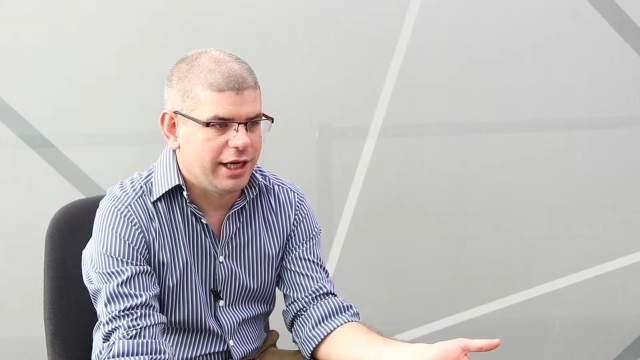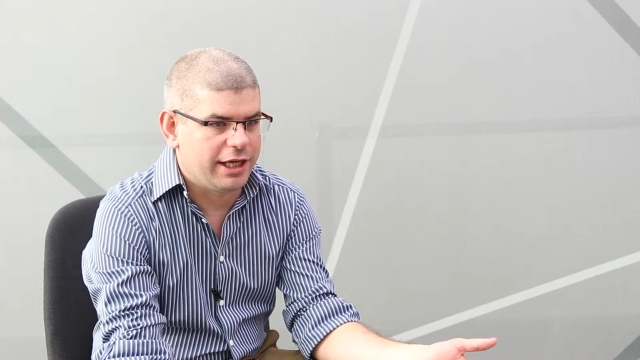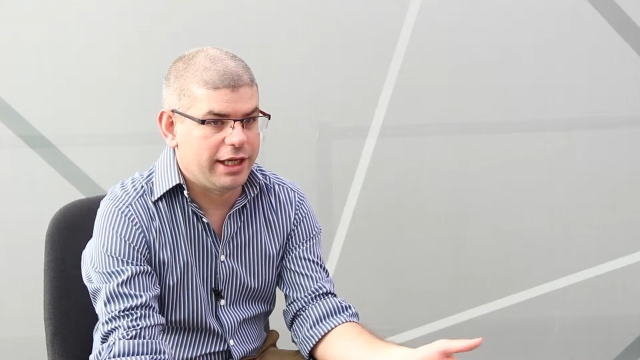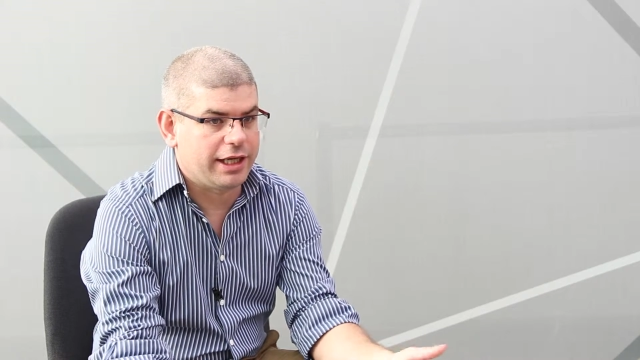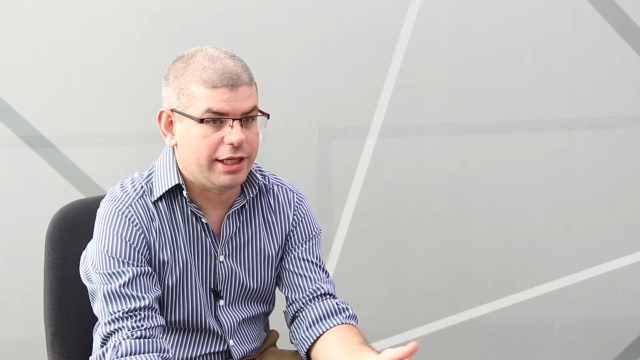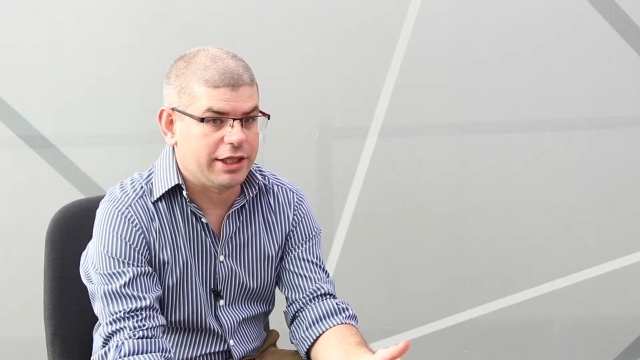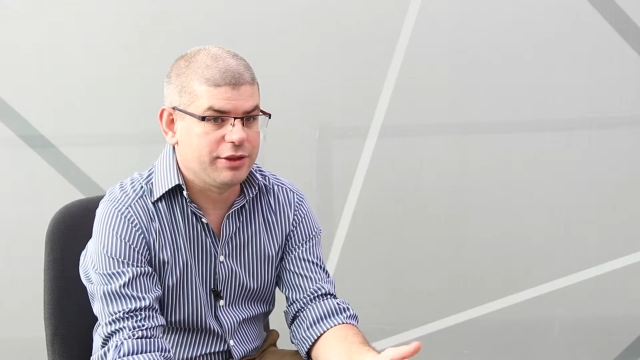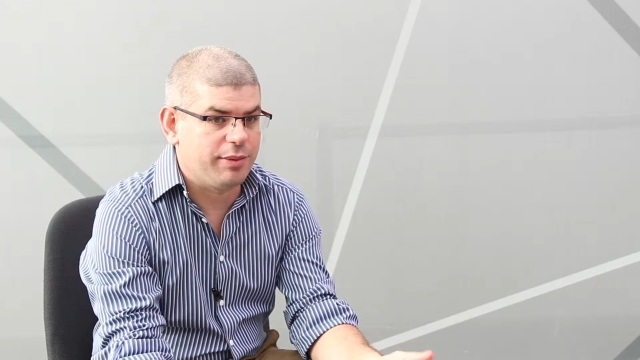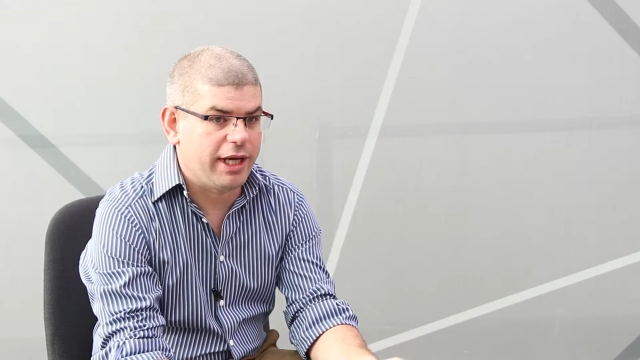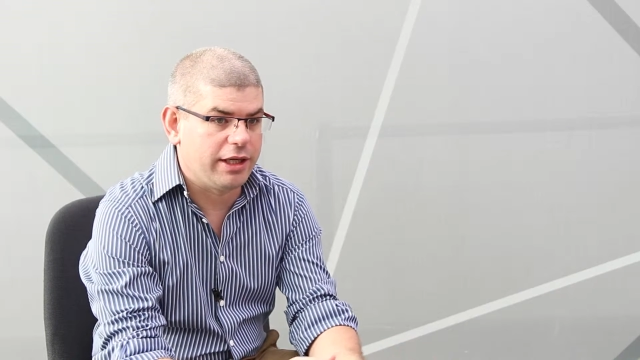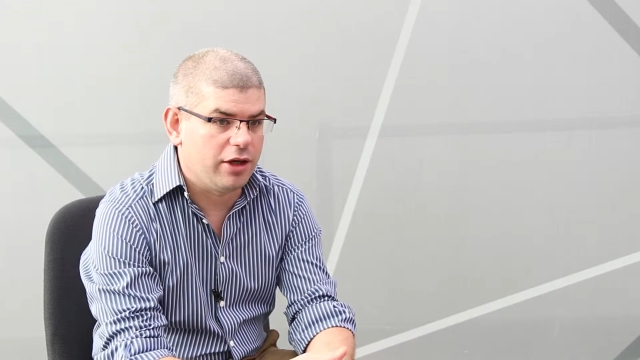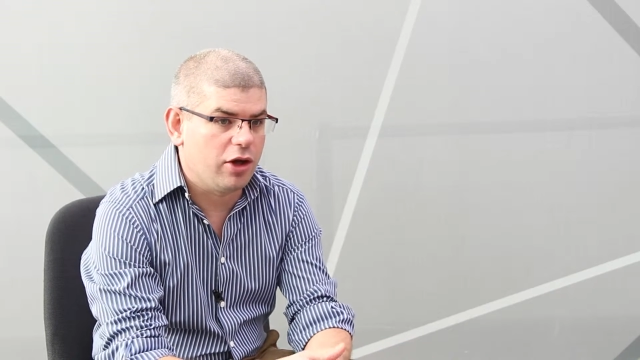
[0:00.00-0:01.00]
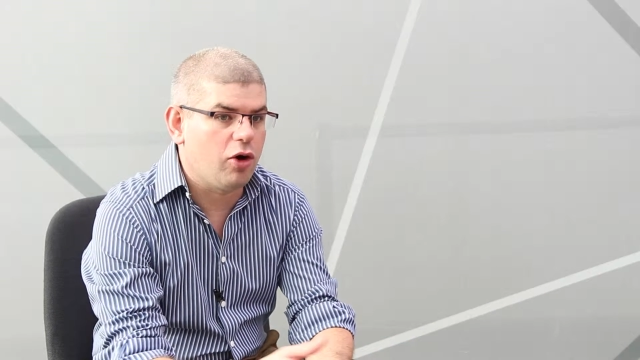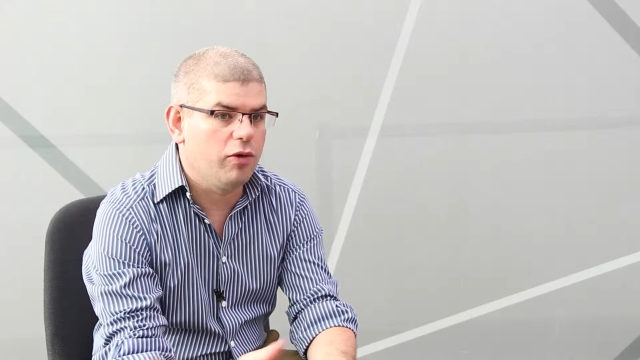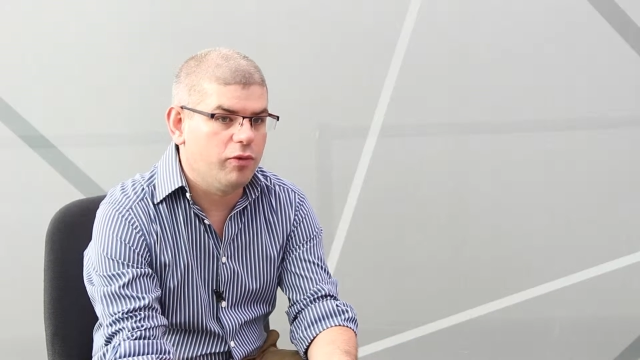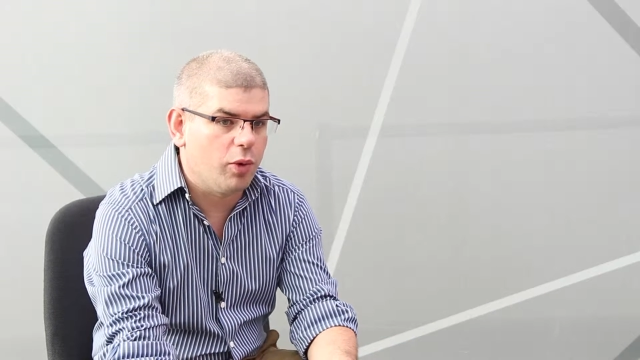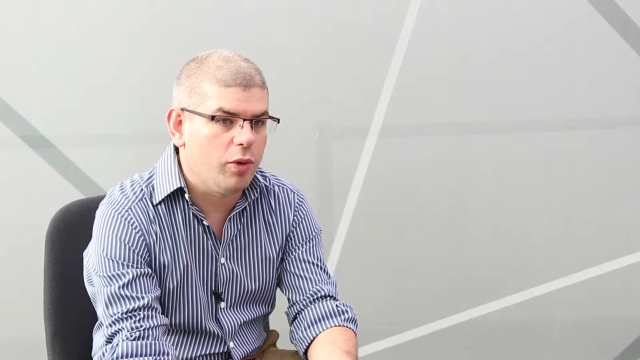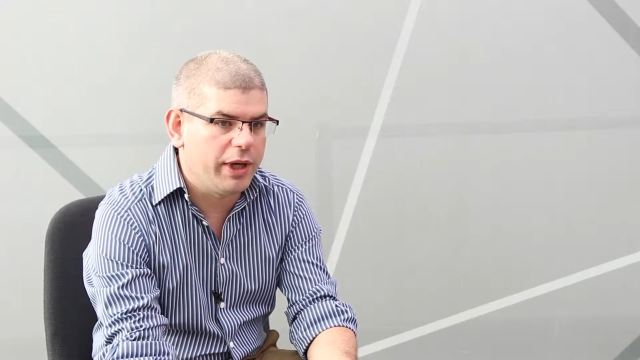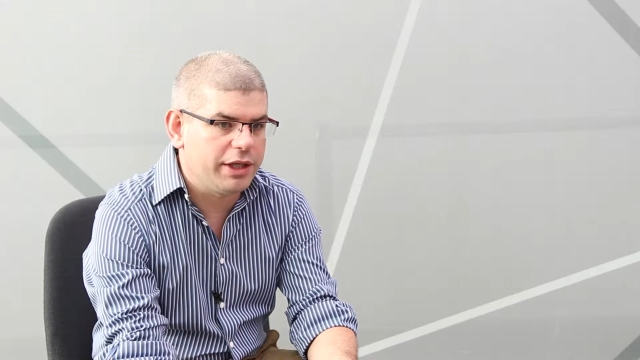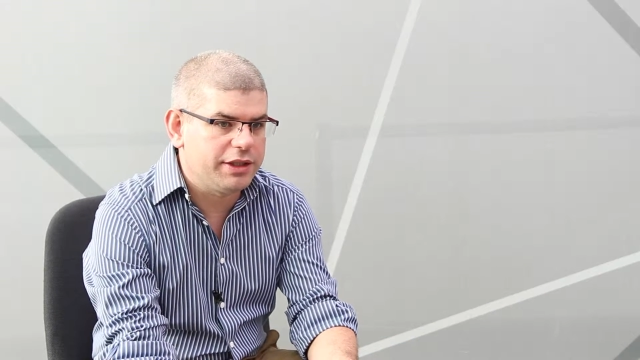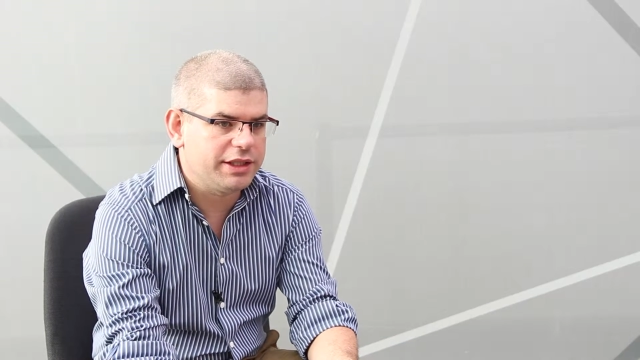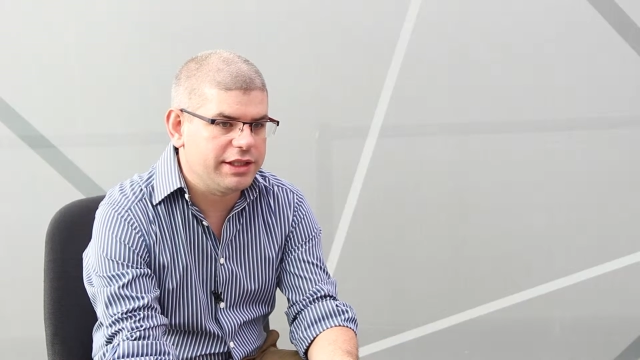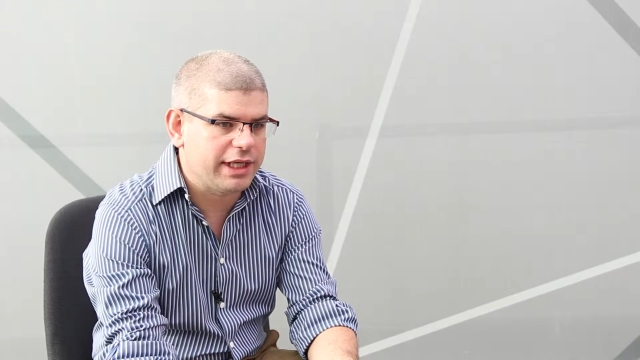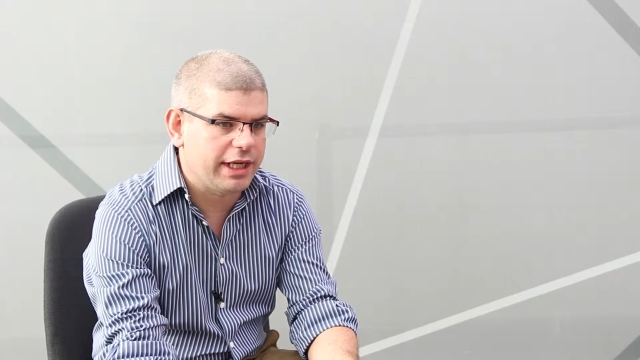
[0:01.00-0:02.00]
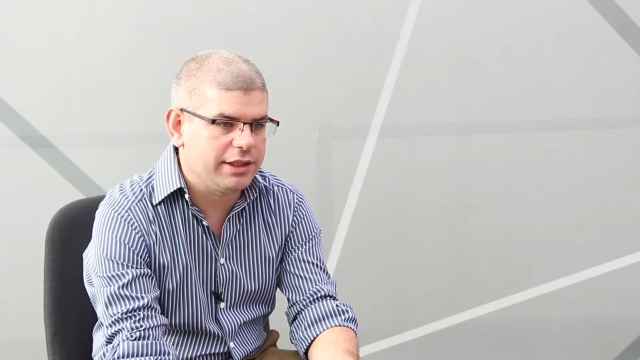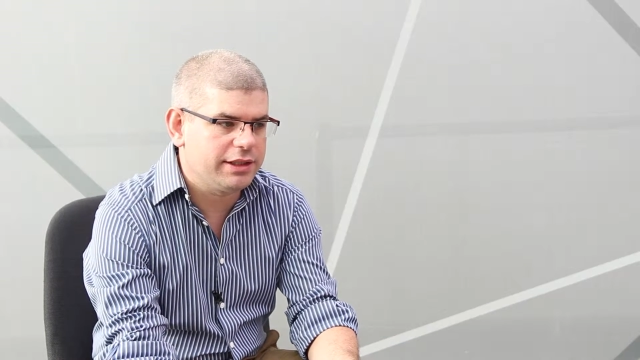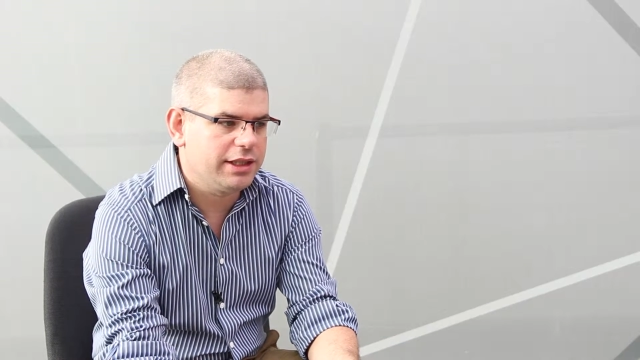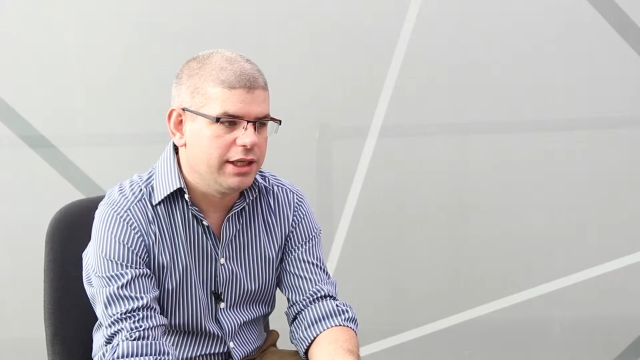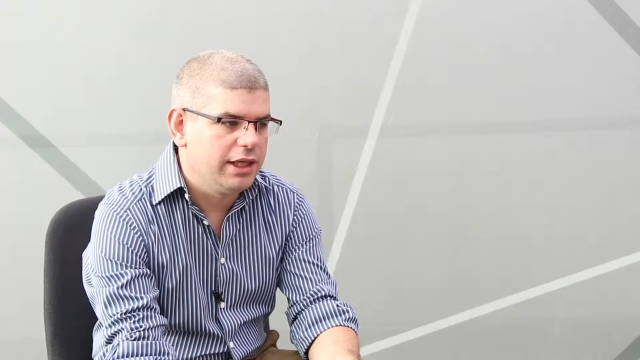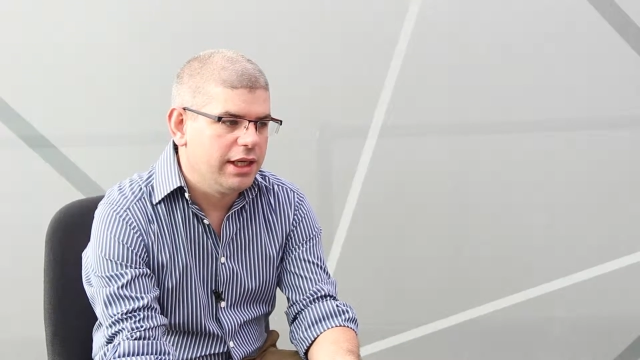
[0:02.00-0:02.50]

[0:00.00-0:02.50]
and it can explain a lot of what we understand.